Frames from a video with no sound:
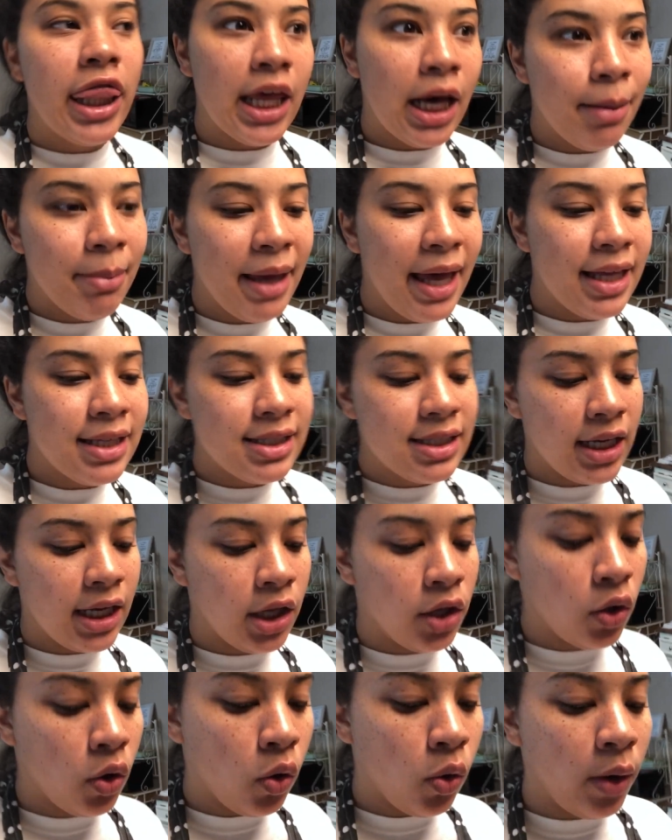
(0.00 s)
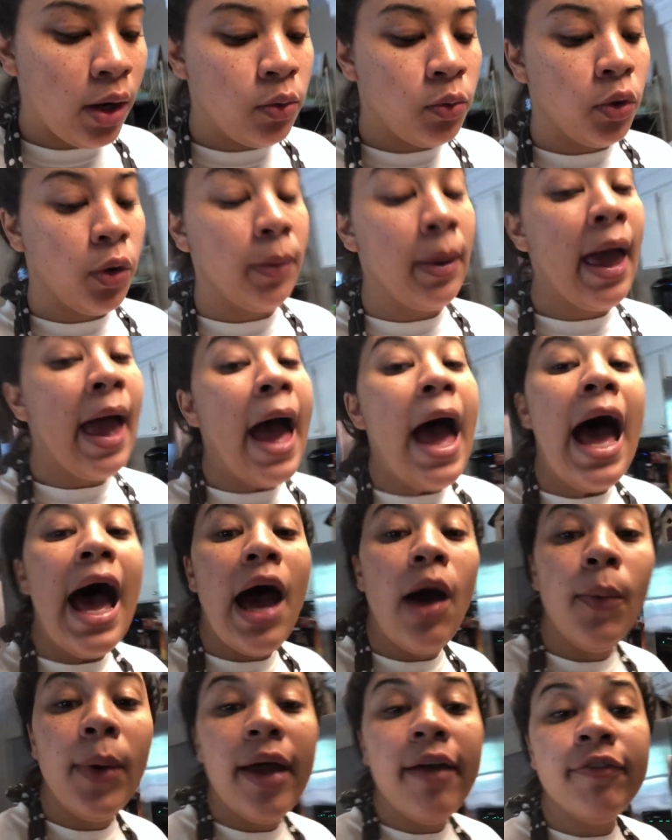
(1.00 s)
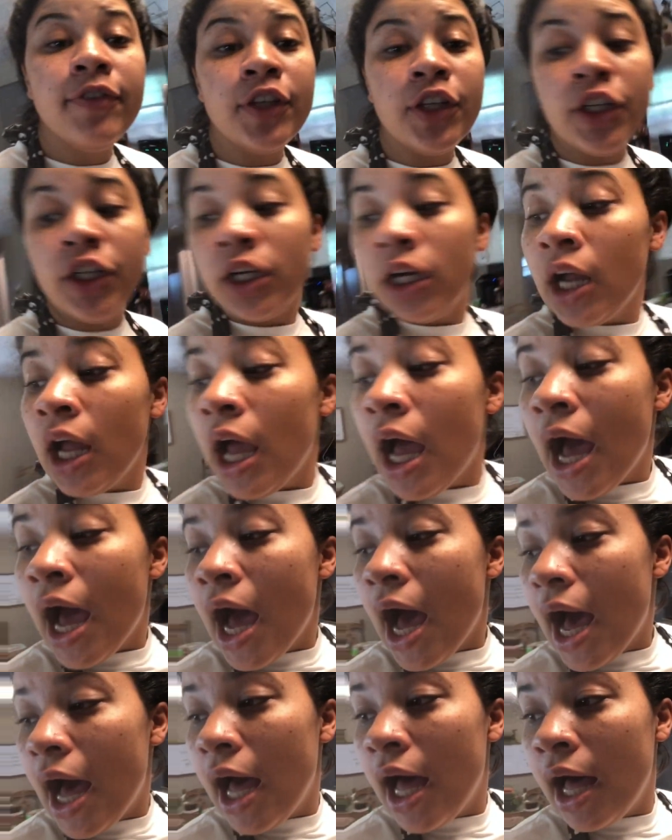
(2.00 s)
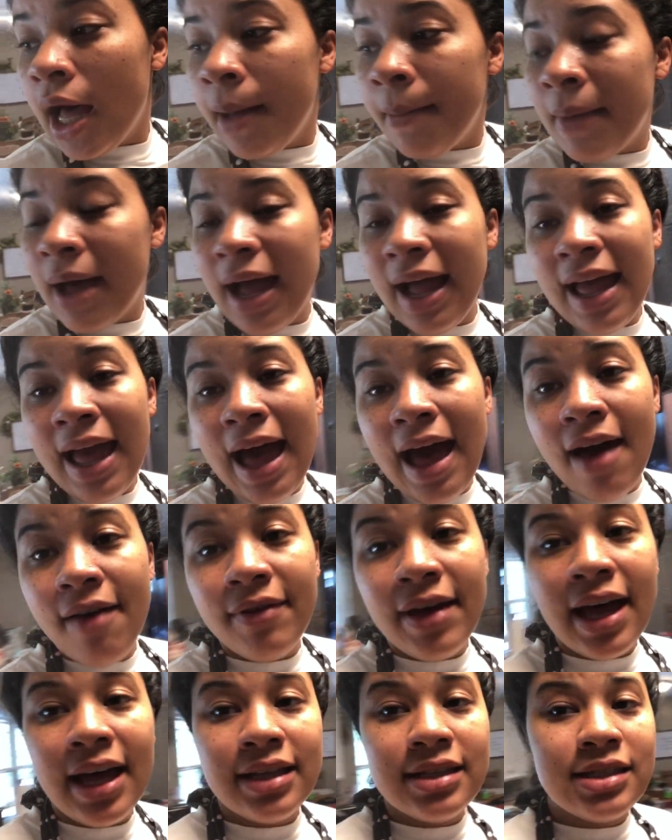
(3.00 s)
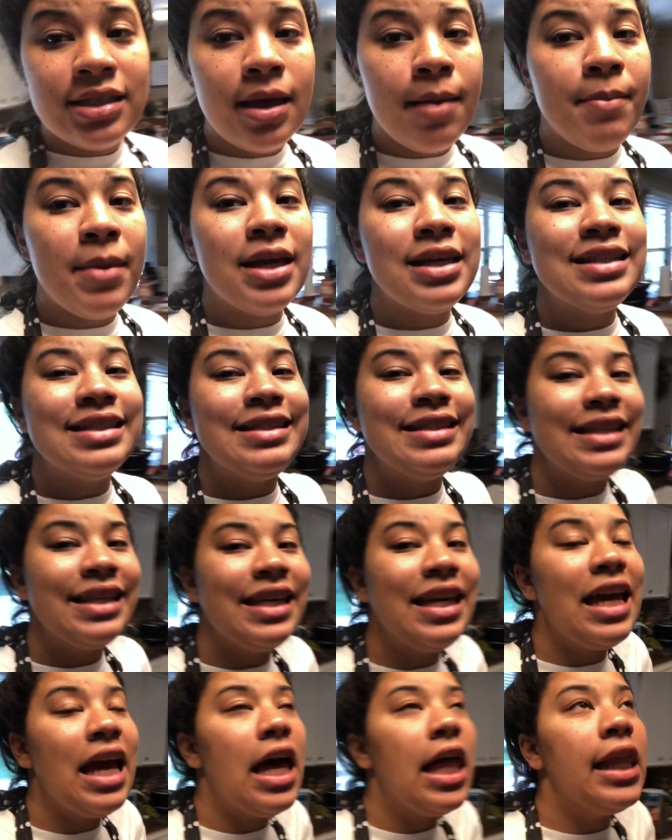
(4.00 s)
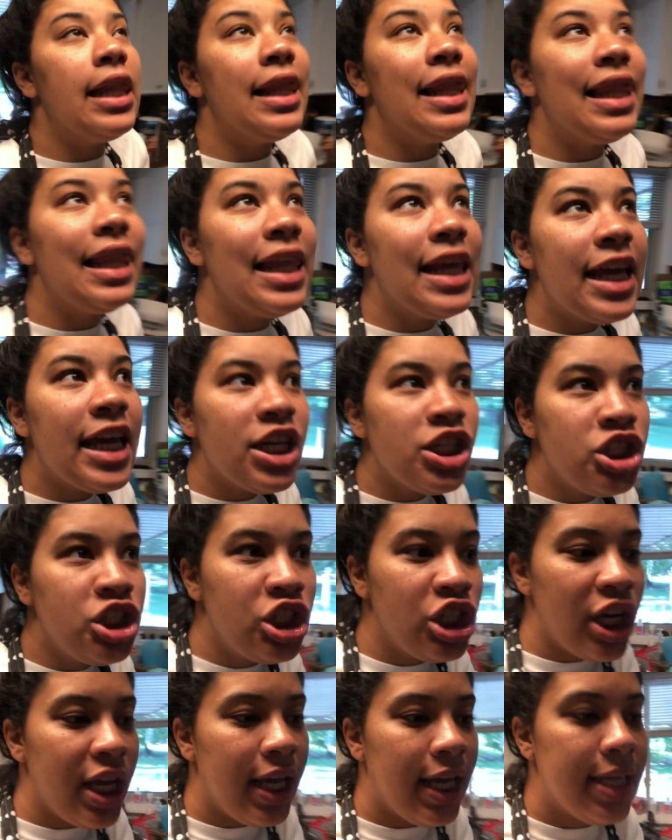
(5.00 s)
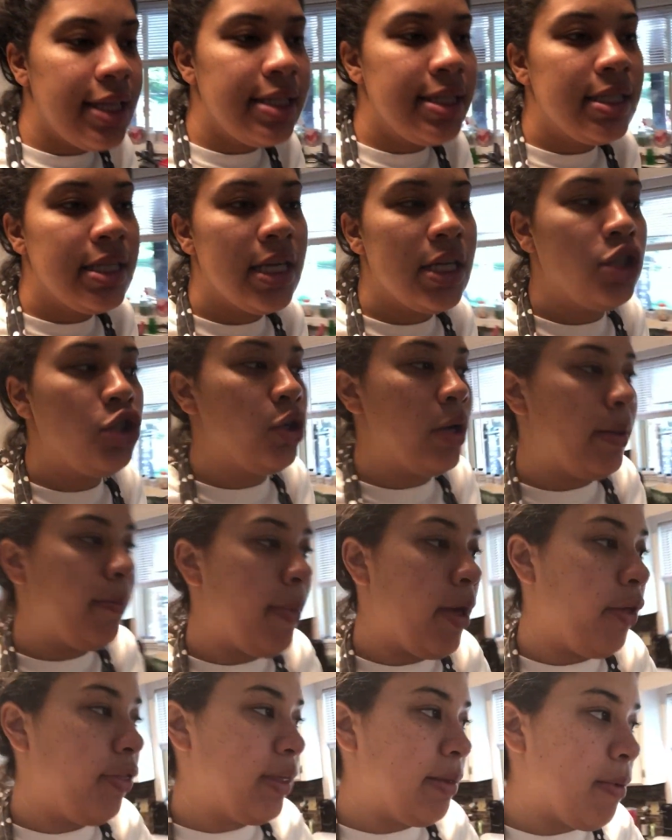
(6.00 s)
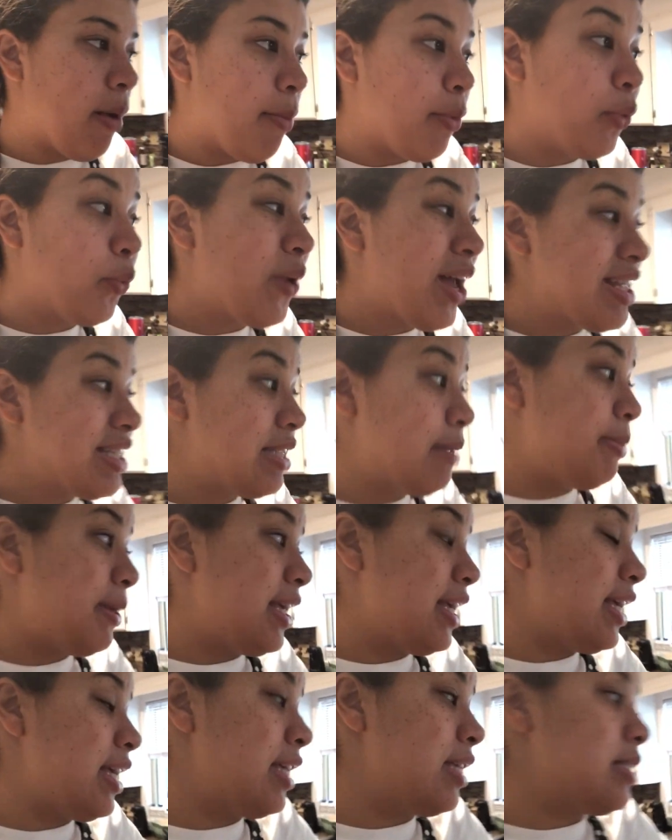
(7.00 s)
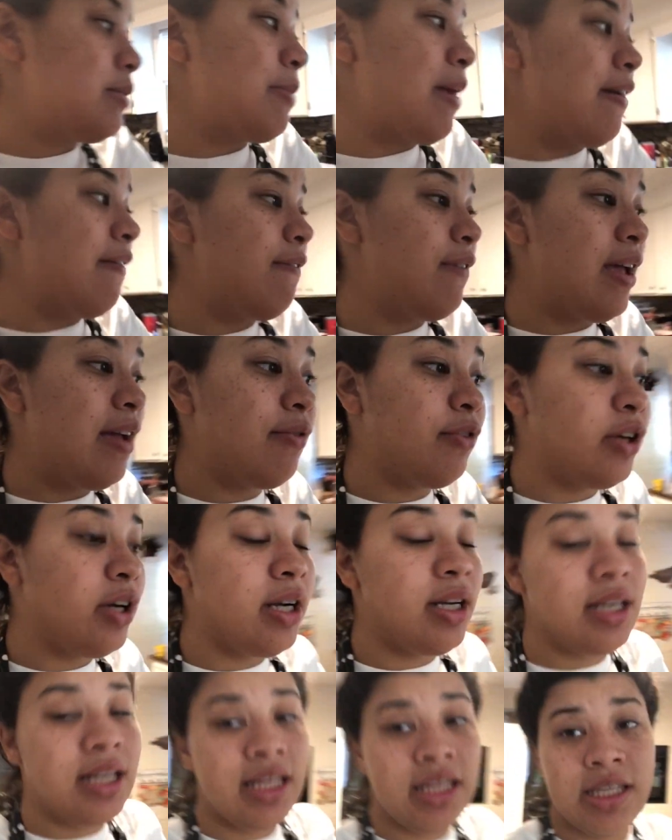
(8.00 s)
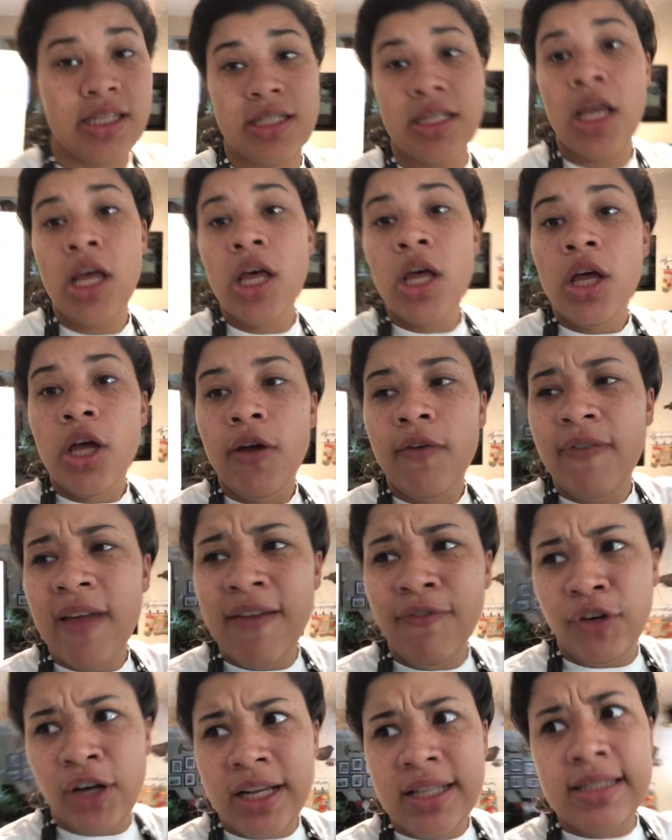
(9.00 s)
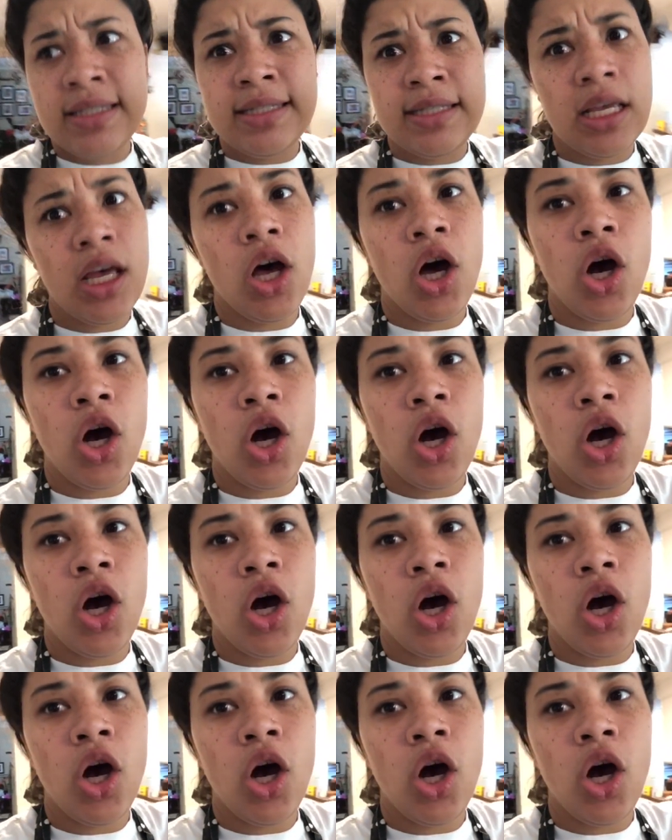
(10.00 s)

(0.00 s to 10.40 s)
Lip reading: the best thing in the whole wide world. However, I have had some delicious Trim Healthy Mama recipes. My favorite is, favorites